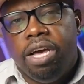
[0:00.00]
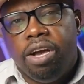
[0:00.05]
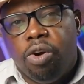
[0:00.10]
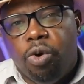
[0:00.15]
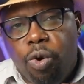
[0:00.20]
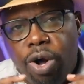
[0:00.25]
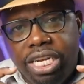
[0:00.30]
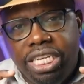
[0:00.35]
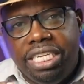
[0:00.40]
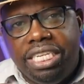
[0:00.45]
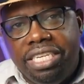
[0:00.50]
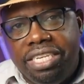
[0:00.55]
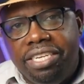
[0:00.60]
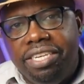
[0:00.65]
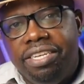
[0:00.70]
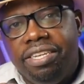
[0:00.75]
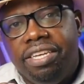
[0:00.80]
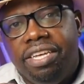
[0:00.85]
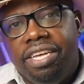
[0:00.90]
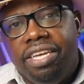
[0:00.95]

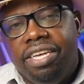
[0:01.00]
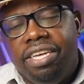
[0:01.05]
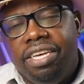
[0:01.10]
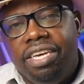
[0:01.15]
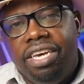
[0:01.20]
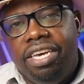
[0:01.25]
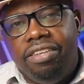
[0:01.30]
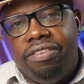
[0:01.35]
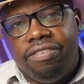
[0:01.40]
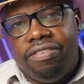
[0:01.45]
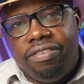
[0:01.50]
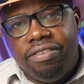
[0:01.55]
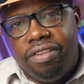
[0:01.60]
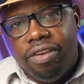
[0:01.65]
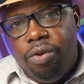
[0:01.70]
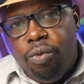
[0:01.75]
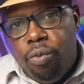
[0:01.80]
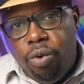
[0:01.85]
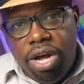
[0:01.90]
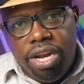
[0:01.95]
Quality is
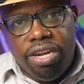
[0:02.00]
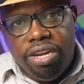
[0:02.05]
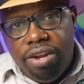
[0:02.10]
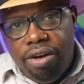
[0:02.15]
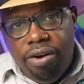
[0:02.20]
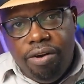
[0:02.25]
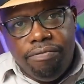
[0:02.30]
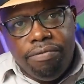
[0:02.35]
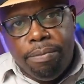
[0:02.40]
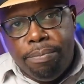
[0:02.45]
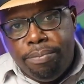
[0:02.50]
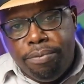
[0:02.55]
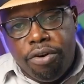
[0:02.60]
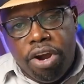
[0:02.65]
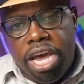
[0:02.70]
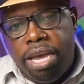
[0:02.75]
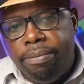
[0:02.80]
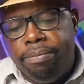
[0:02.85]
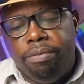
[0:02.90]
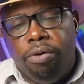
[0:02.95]
one of the
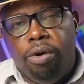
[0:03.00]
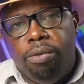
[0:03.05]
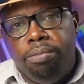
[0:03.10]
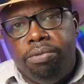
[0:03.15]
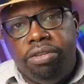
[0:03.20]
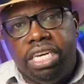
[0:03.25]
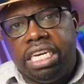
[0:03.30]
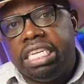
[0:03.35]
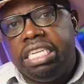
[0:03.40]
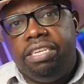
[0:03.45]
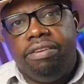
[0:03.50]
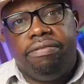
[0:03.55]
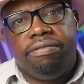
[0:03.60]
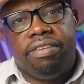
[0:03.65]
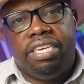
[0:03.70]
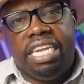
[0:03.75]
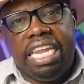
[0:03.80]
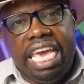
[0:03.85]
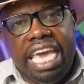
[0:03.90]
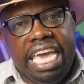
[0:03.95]
prime objectives
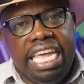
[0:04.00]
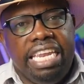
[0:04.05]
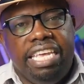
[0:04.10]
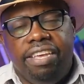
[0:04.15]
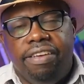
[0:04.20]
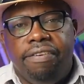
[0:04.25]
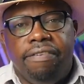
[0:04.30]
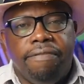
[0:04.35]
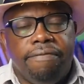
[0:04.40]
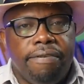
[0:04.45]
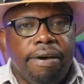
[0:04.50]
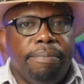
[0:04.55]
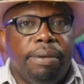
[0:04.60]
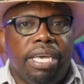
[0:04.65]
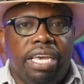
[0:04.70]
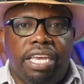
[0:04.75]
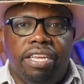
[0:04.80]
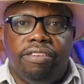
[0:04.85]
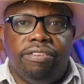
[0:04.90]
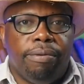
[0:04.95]
in any
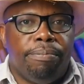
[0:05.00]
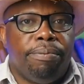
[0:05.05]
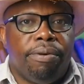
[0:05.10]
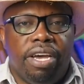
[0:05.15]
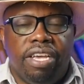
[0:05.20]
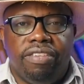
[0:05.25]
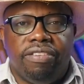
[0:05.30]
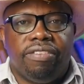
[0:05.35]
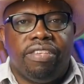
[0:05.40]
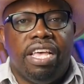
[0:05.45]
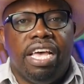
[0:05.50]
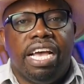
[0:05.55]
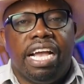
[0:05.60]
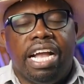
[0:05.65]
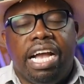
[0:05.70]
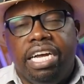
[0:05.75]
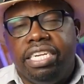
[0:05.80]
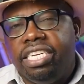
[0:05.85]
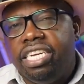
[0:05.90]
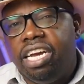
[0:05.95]
farming enterprise,
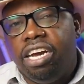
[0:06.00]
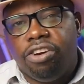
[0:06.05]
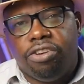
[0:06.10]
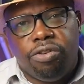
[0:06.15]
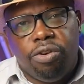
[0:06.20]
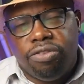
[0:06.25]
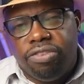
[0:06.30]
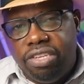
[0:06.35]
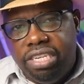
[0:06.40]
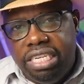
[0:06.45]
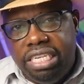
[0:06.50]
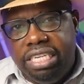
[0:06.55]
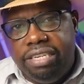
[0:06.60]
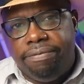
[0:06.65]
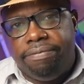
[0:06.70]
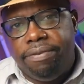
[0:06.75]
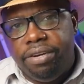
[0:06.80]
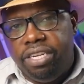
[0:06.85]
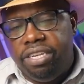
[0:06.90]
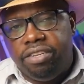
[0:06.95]
cutting across
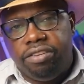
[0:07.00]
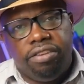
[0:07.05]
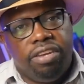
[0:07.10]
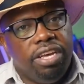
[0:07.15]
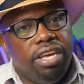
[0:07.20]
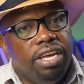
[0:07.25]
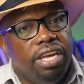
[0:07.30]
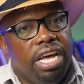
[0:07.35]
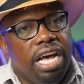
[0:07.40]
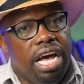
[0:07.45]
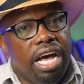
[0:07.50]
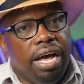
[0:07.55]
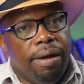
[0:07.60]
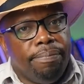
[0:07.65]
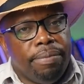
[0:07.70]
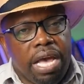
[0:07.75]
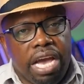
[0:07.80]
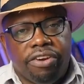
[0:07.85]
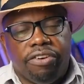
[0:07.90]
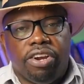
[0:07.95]
different
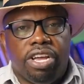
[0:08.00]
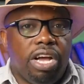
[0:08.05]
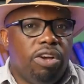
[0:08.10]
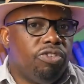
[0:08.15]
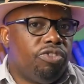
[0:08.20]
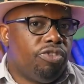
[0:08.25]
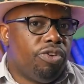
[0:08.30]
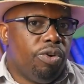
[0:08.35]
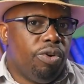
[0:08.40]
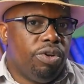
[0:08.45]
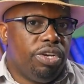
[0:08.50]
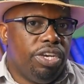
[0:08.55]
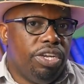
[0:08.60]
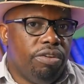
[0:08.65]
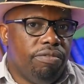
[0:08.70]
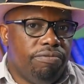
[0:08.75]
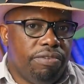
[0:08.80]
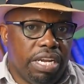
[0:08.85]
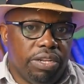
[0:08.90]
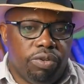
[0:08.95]
agricultural
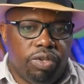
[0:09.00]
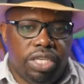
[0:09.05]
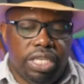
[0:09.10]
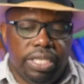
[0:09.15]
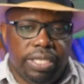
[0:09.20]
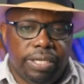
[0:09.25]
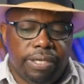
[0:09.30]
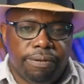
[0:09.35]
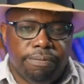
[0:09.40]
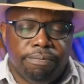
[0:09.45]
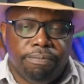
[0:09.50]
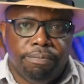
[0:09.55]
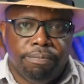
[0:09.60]
value chains.